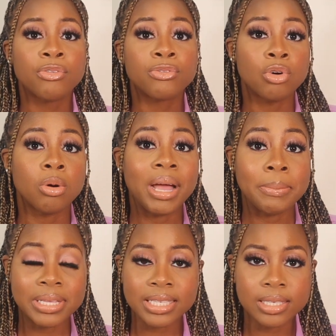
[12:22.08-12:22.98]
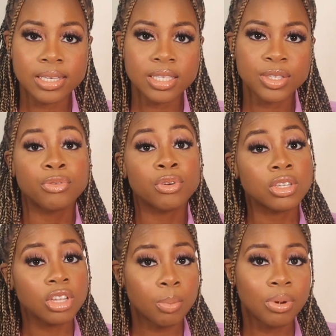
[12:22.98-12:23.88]
for my business. For
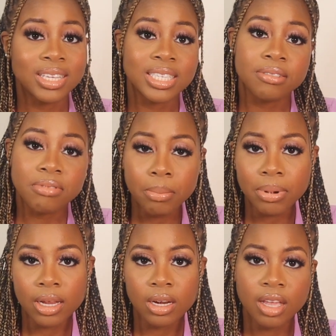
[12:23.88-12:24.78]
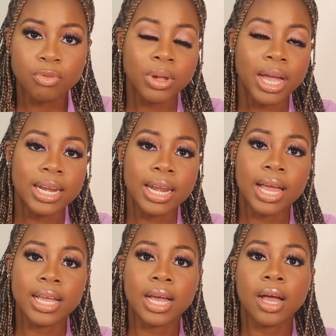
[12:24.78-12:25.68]
example, as an event planner, if we had
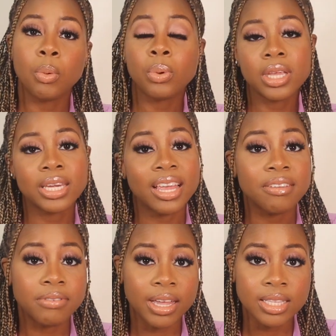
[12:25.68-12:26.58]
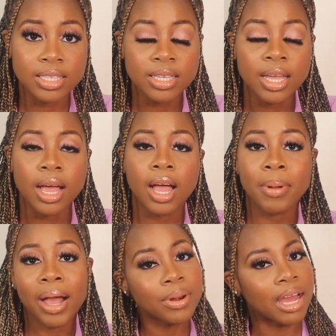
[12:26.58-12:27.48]
like a weekday event,
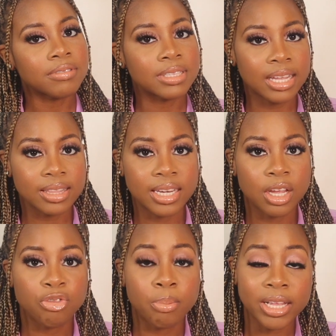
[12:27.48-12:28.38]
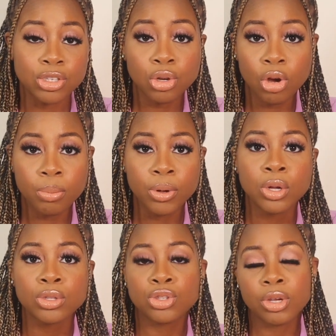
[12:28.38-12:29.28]
I would have to take the day off my job
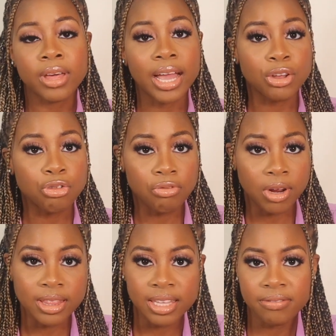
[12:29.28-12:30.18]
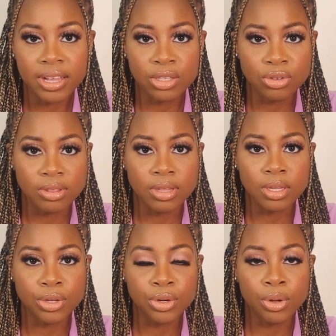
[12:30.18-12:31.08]
so that I could run the event on,
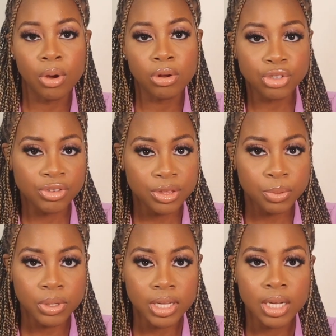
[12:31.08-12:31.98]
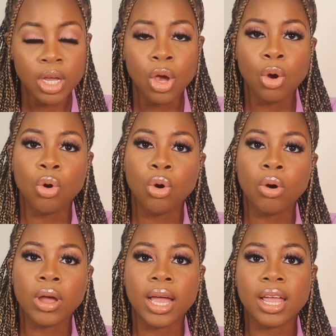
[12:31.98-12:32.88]
you know, during the week.
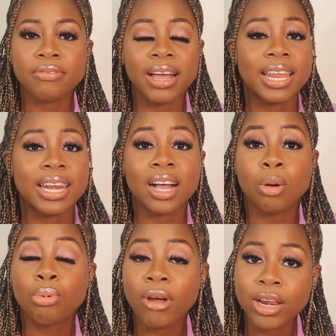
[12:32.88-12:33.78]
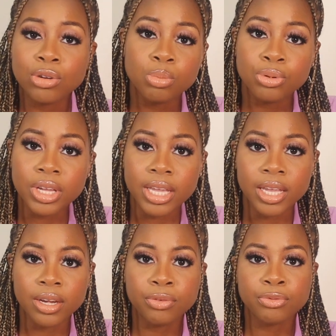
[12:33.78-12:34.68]
Or if I had like a bridal
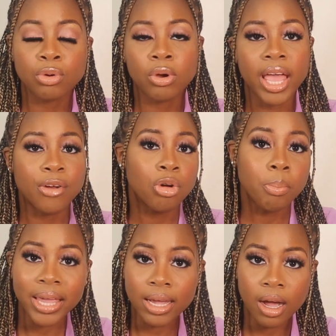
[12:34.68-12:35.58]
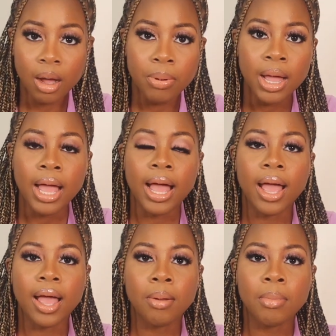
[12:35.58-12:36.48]
booking for hair or makeup,
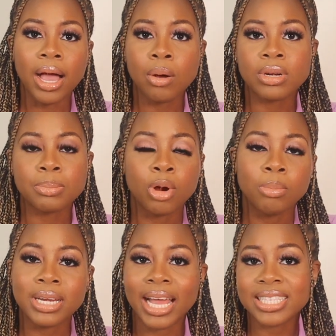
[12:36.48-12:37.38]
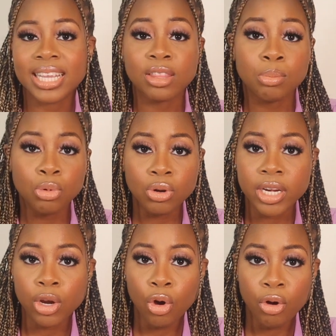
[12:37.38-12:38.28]
I would probably like take the
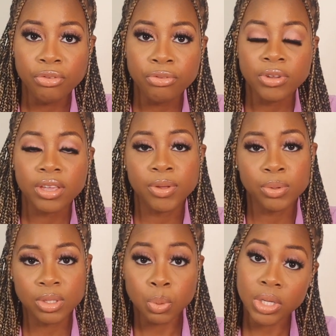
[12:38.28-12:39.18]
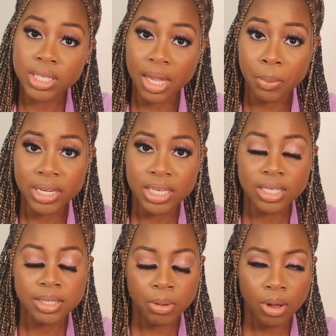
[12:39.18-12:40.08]
morning off. If it was a weekday wedding
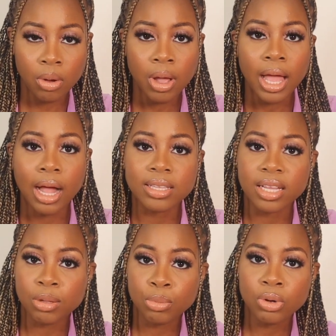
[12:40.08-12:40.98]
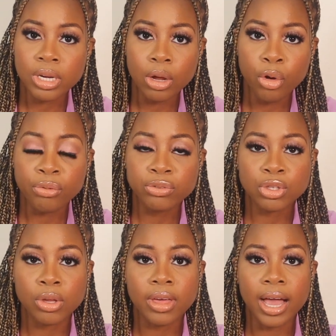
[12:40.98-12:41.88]
as well, I'll take the morning off
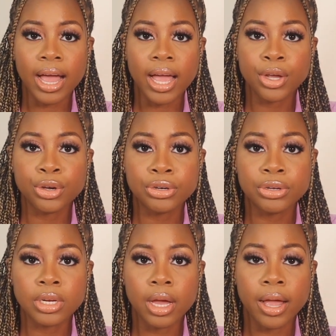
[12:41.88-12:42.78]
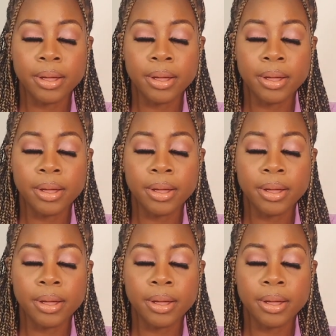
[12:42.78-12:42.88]
so that I could,